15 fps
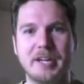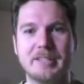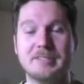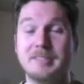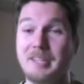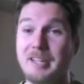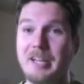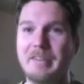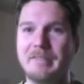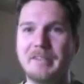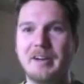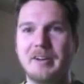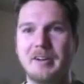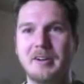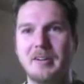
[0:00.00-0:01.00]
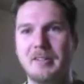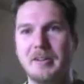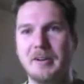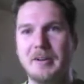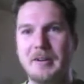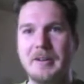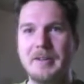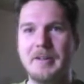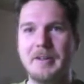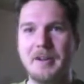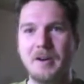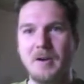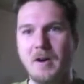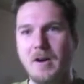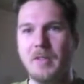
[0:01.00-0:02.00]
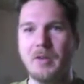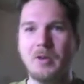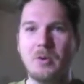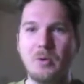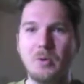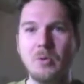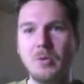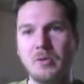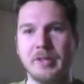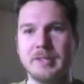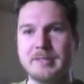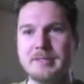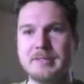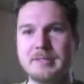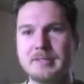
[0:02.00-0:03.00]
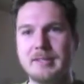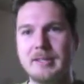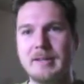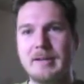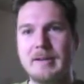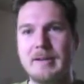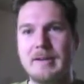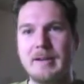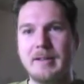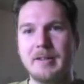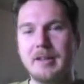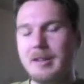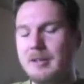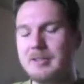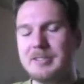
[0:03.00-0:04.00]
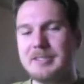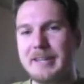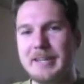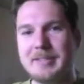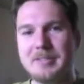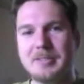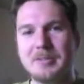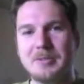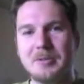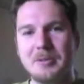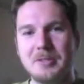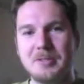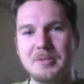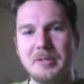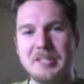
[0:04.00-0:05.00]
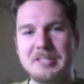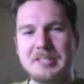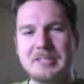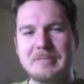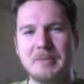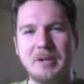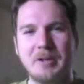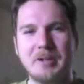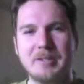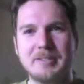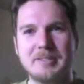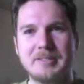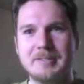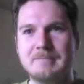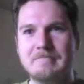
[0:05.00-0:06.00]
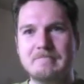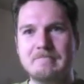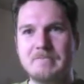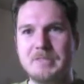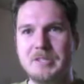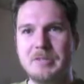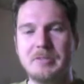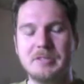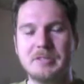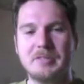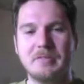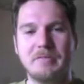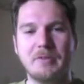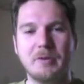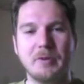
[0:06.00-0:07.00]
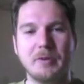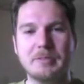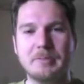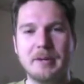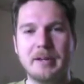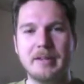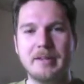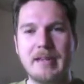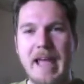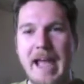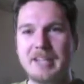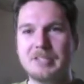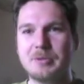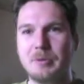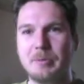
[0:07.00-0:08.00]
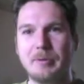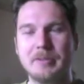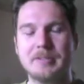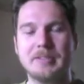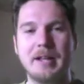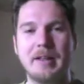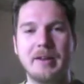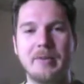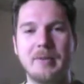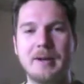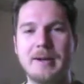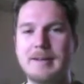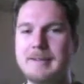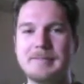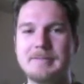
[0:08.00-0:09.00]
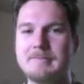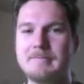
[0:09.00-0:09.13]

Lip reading: and they left out all the, all the coolness. The closest he gets to cool is when he smirks and uses the Force, but actual personality-wise,